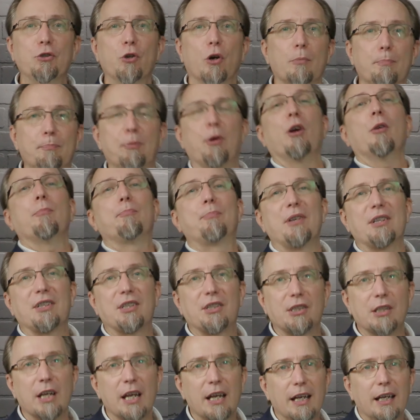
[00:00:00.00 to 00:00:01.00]
your
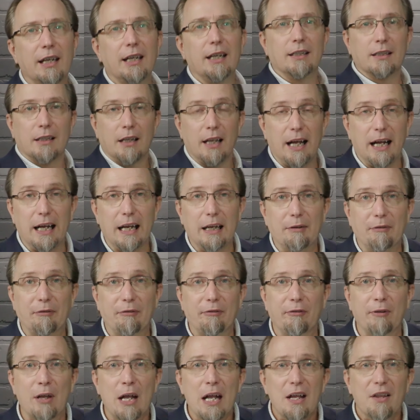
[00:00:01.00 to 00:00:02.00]
purpose in
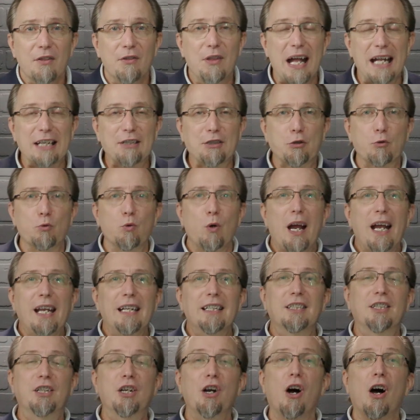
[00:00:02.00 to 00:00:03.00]
life. That's
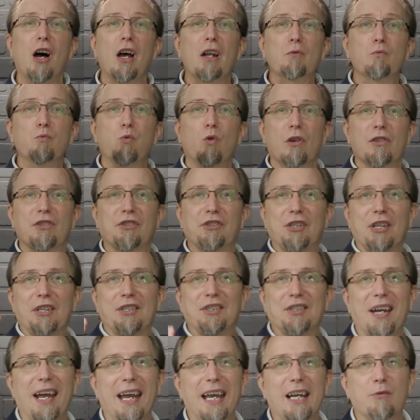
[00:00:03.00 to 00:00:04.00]
right. God wants to
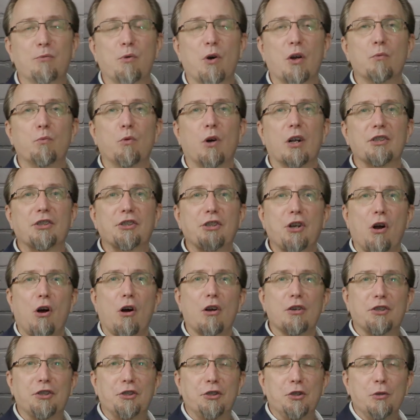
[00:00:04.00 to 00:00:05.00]
take what once
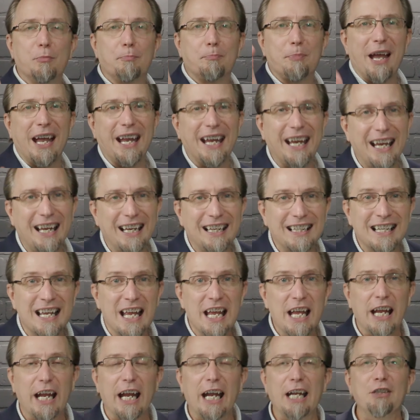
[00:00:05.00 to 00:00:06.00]
caused you pain
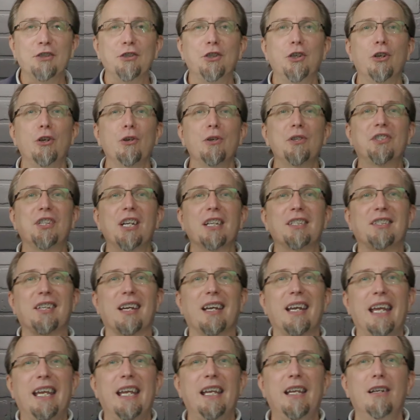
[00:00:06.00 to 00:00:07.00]
and use it to
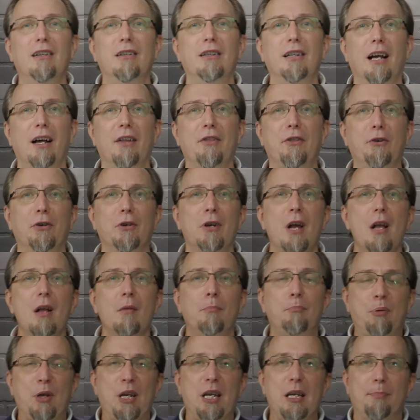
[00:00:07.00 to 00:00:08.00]
heal other
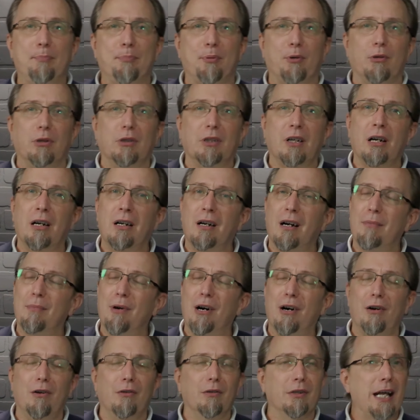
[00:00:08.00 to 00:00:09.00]
people. Come
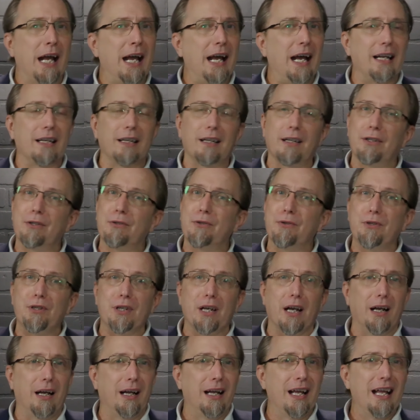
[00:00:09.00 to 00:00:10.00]
on.
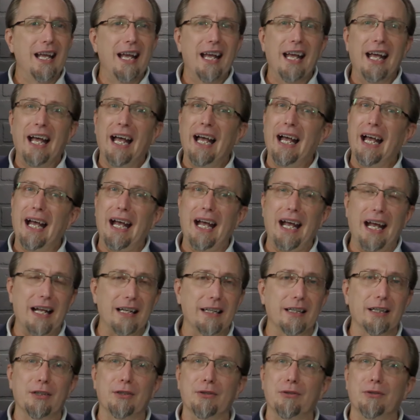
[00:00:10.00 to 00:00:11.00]
Hallelujah.
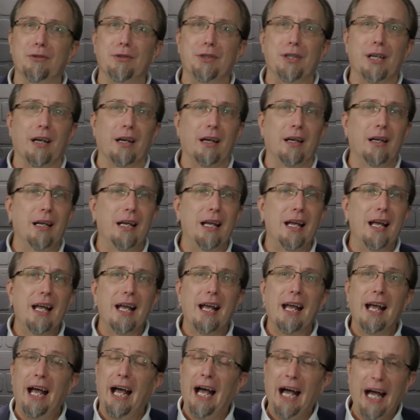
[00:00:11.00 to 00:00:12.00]
Hallelujah.
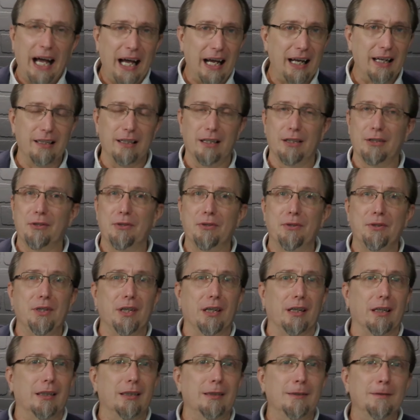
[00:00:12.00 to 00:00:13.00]

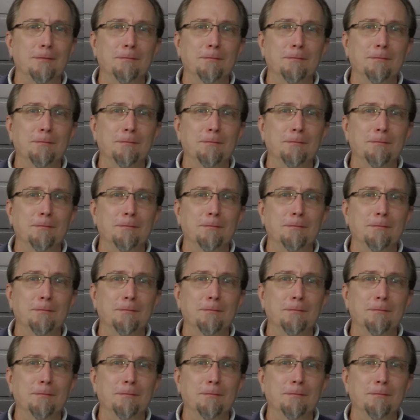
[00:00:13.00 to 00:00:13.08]
Hallelujah.